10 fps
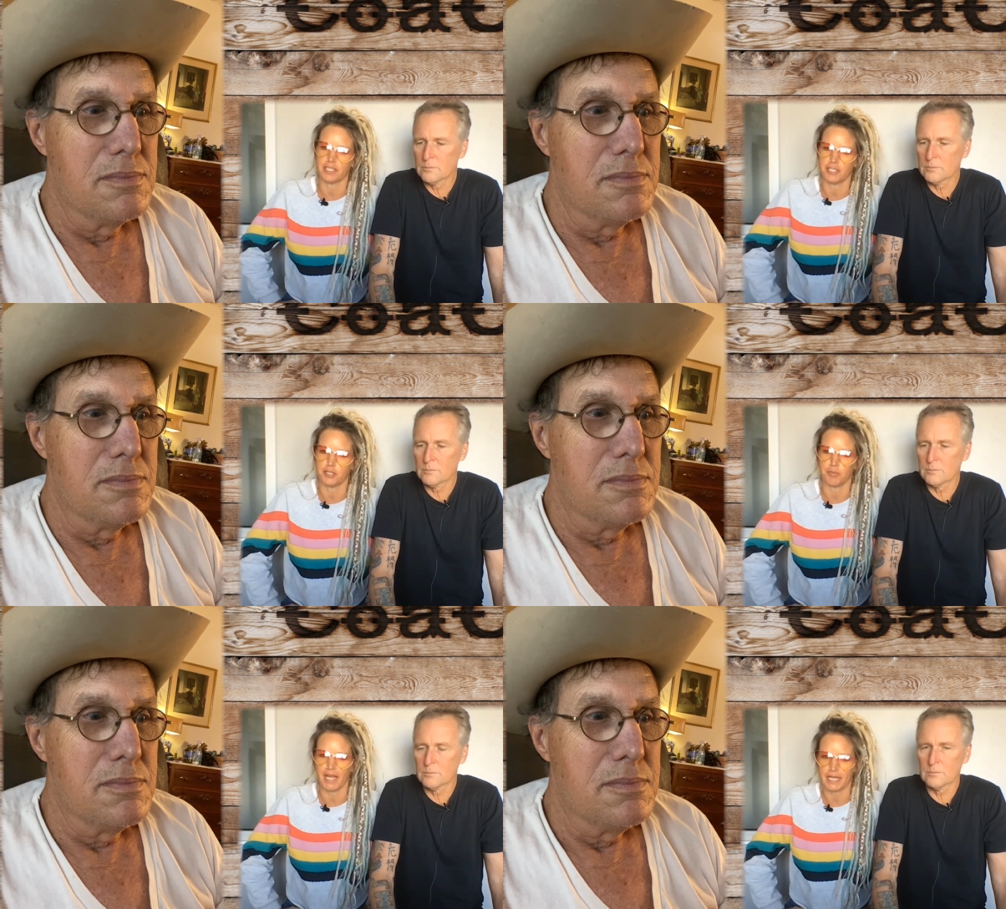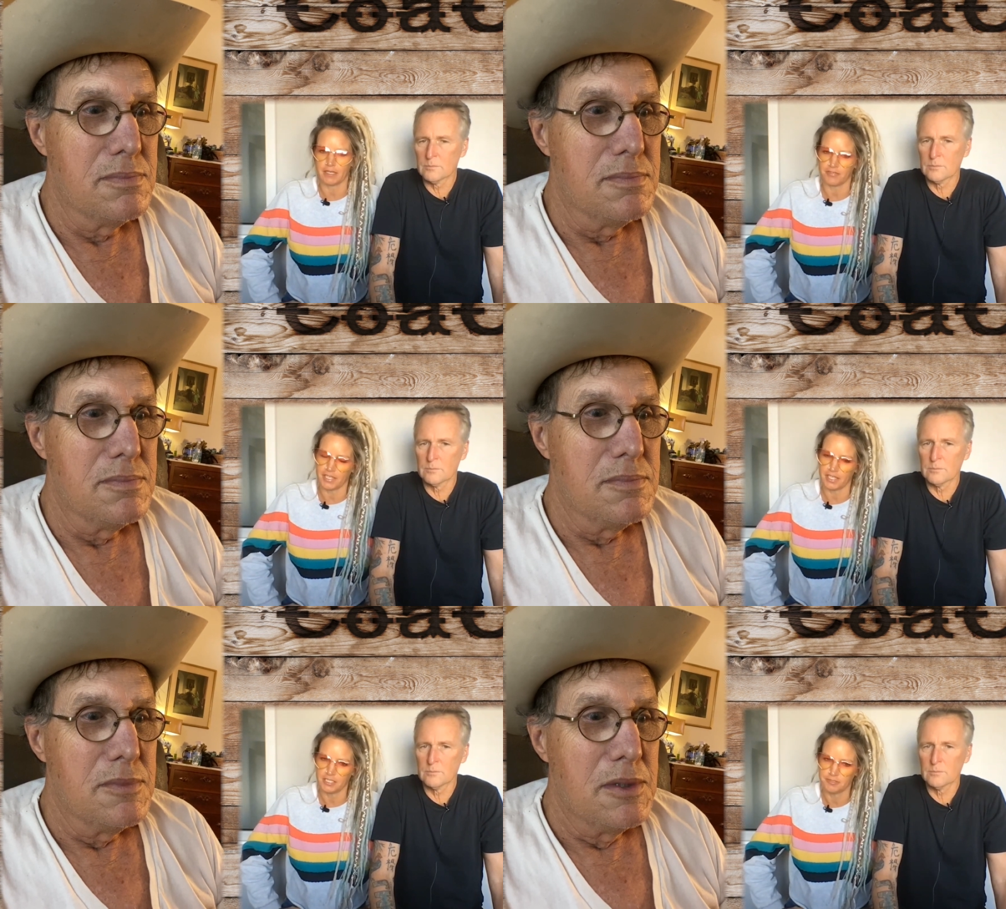Speaker 1: to your black
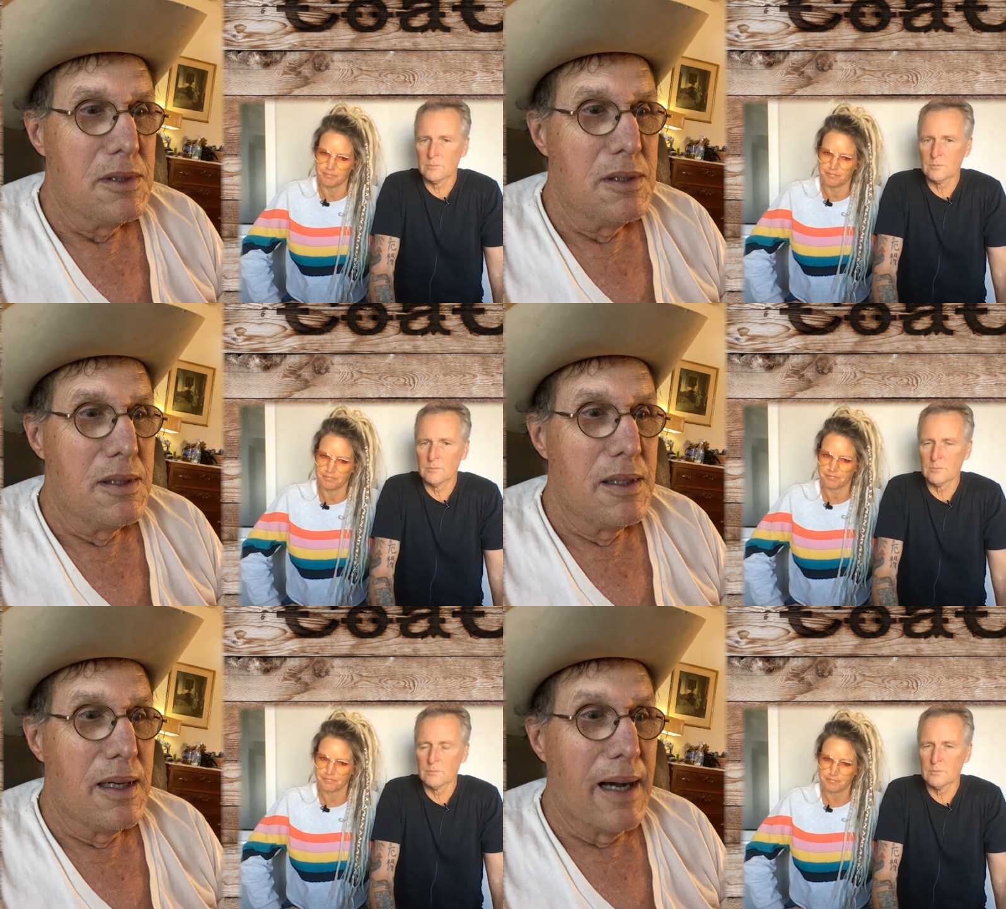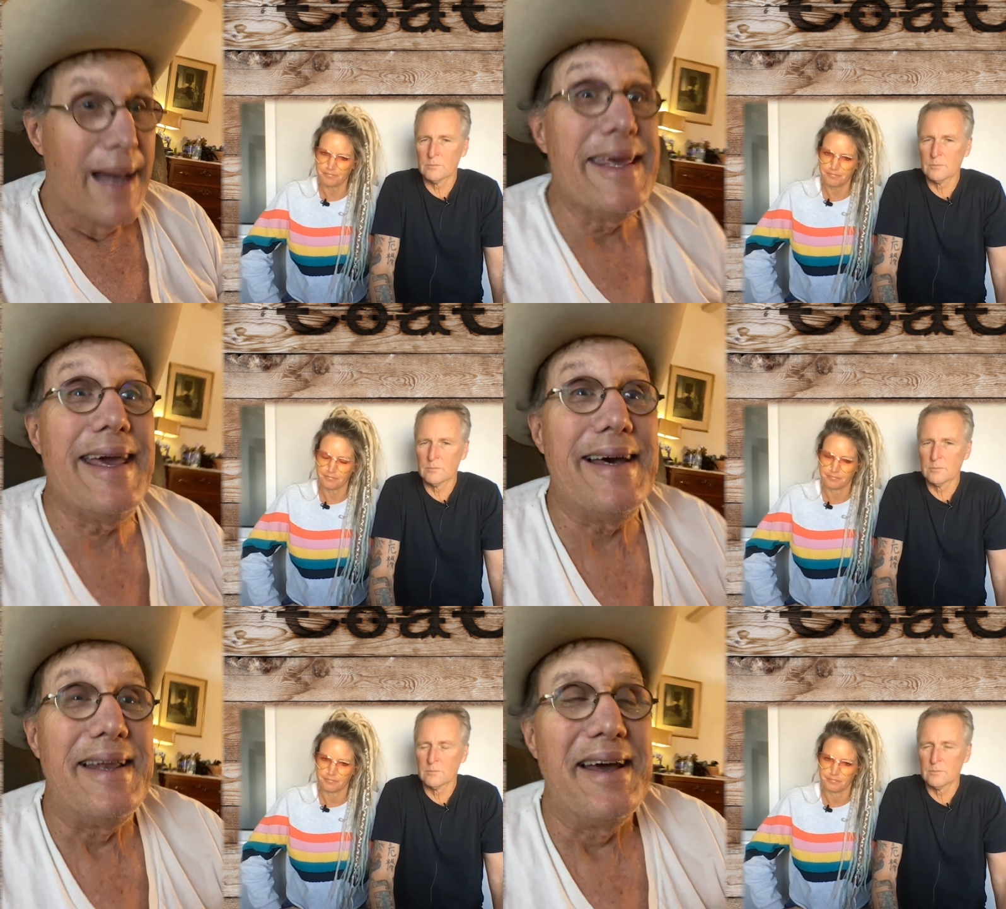fella?
Speaker 2: I
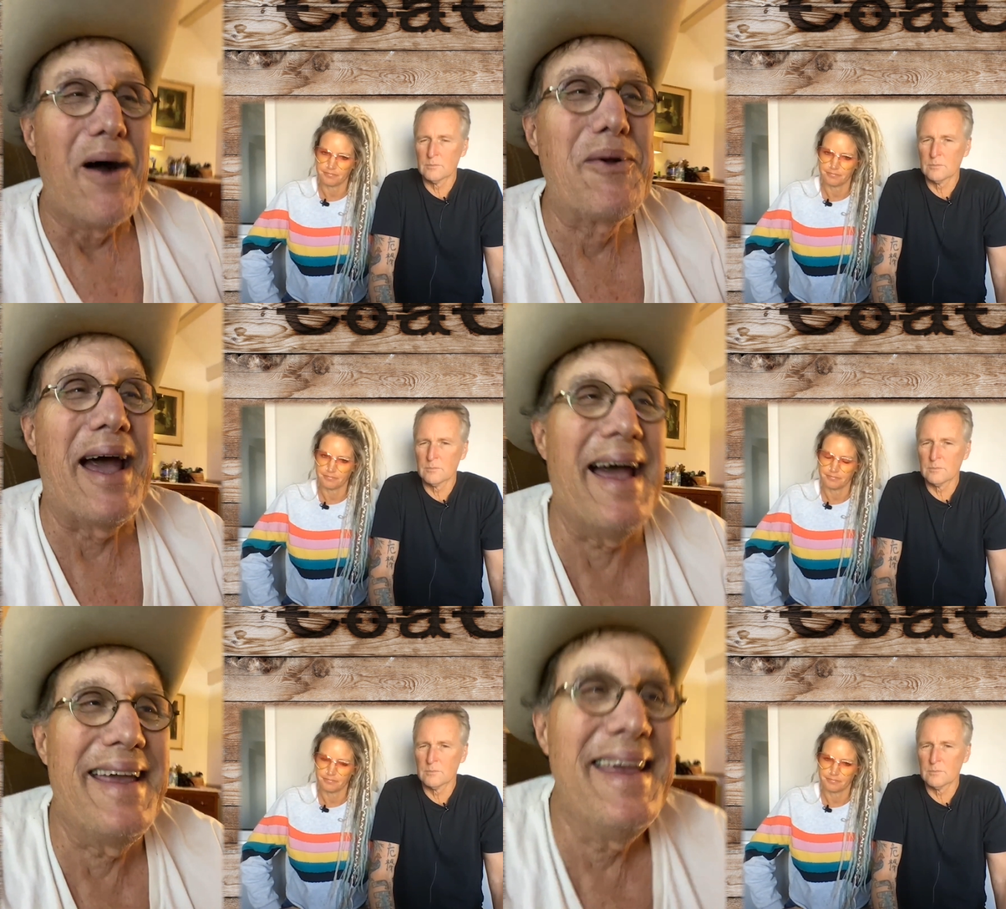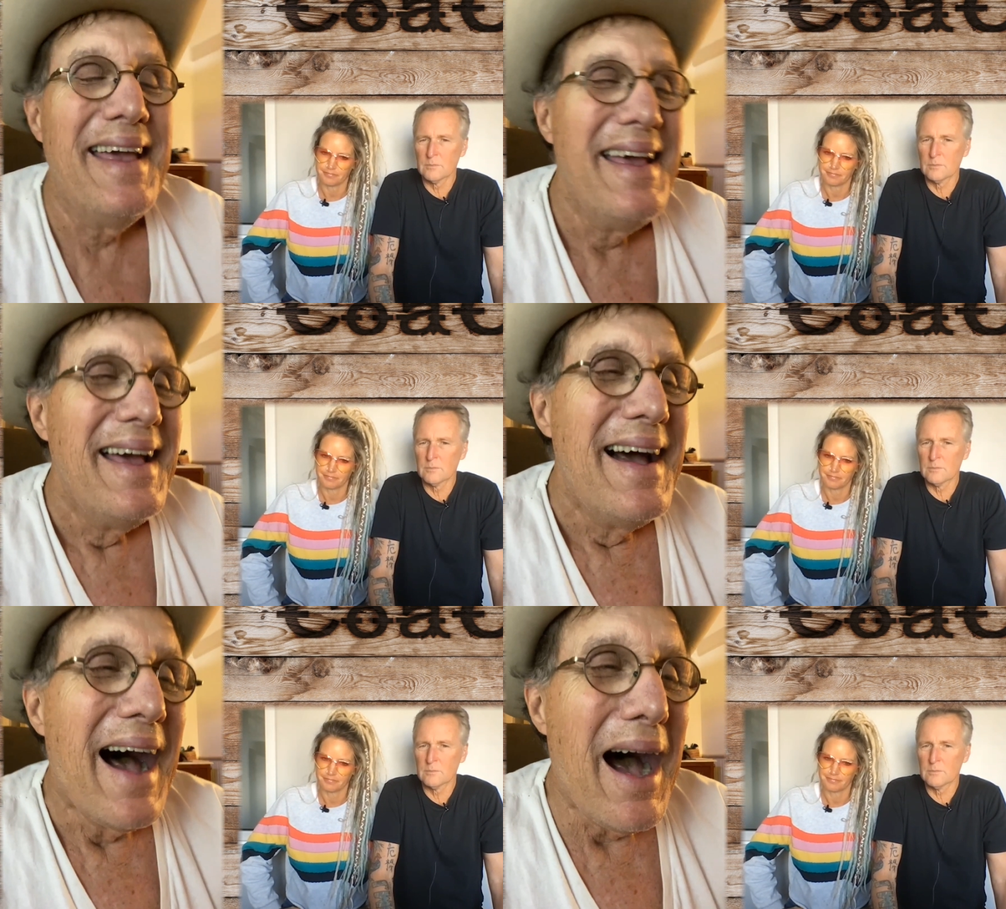did. Okay.
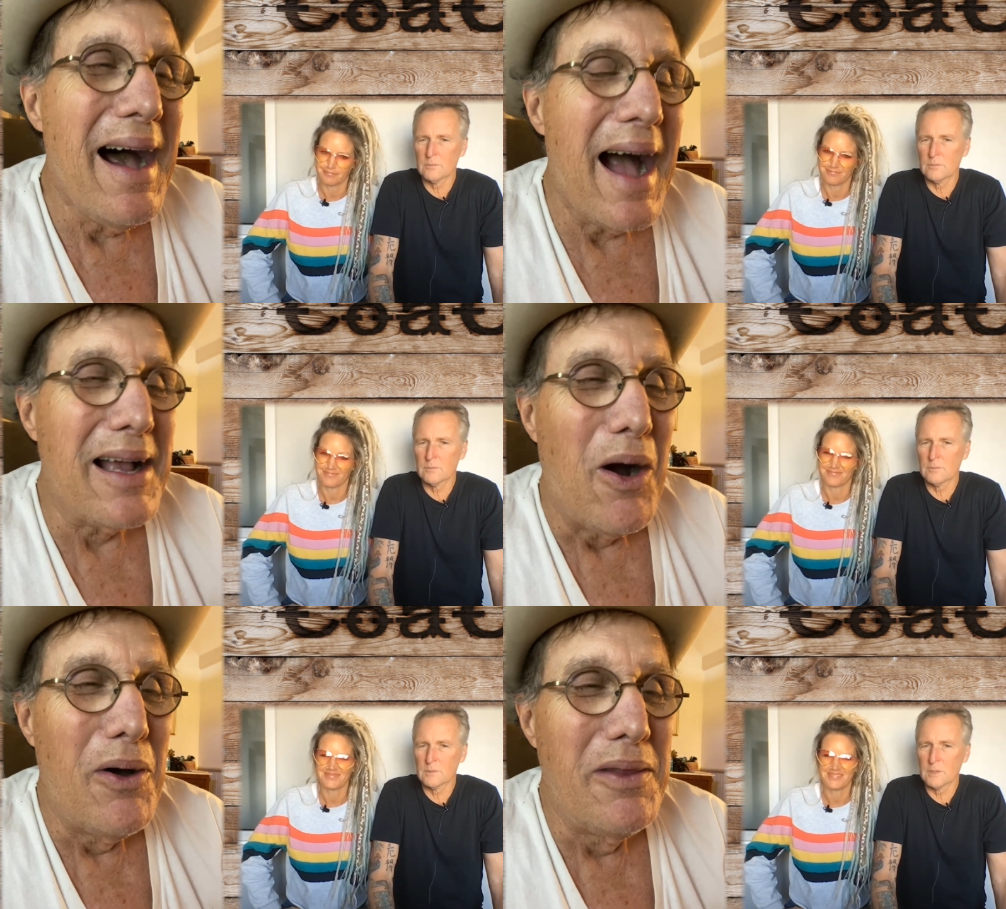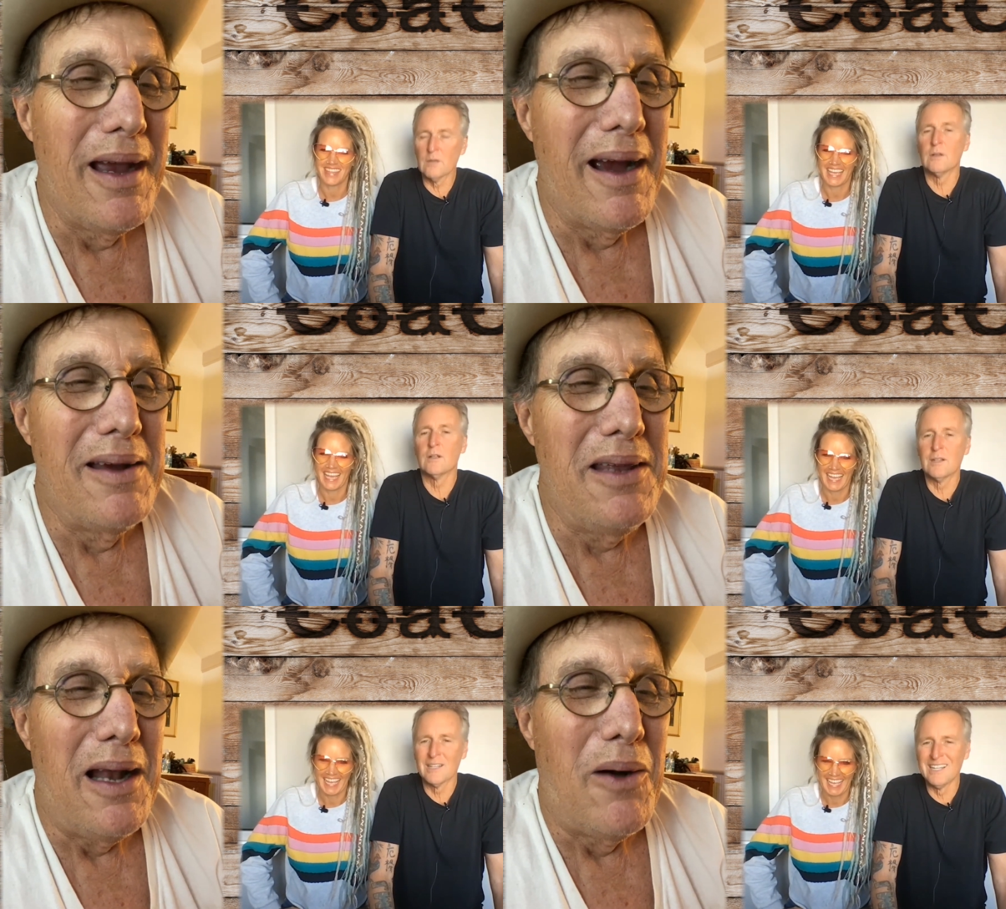I, I go in there,
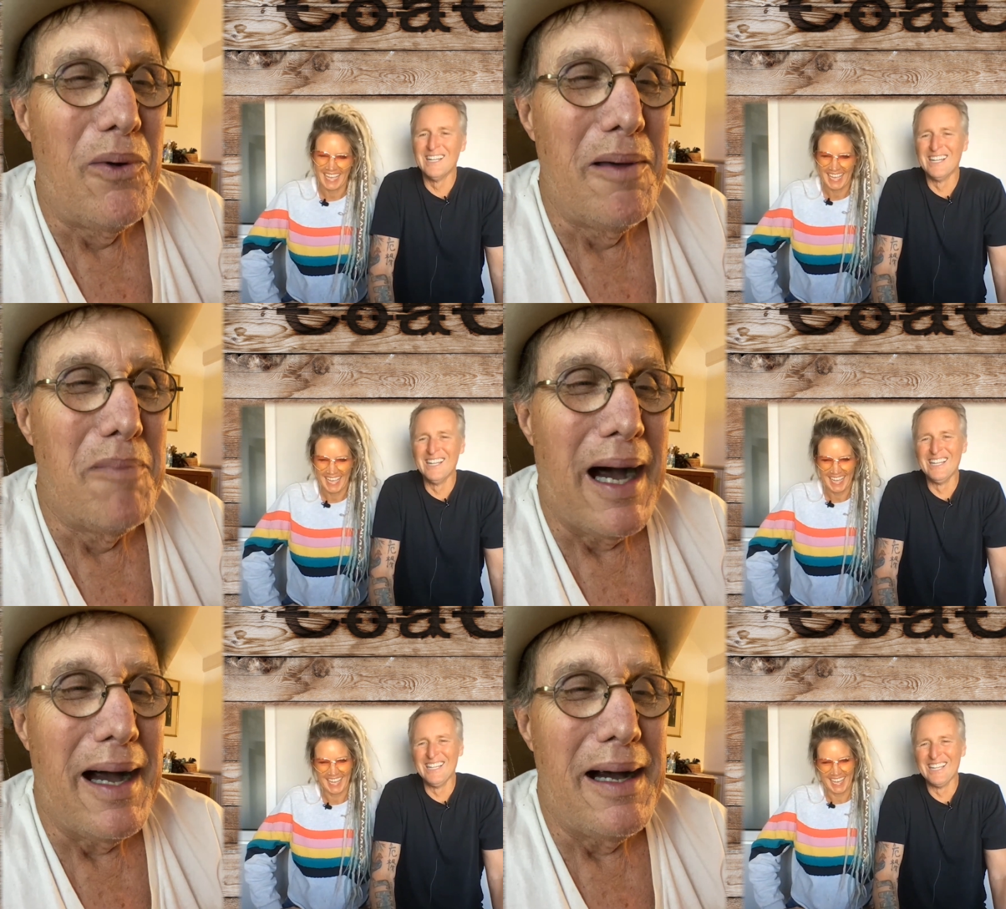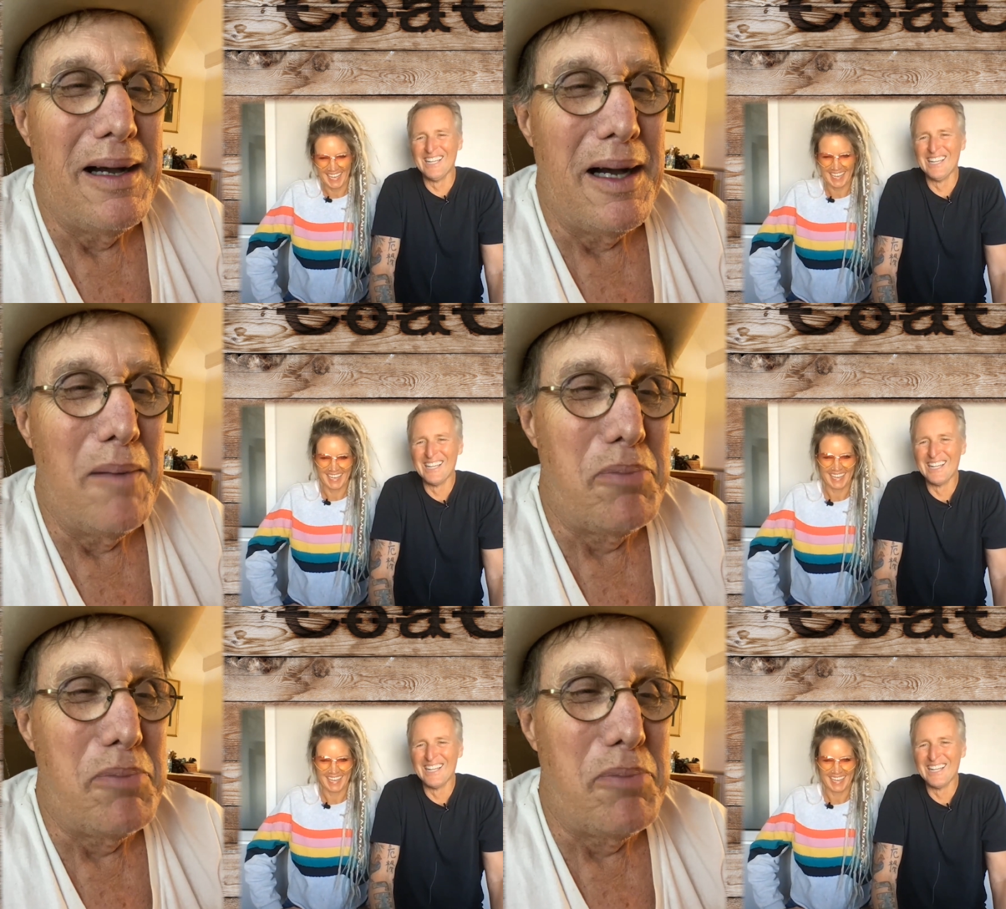you know, with my uh,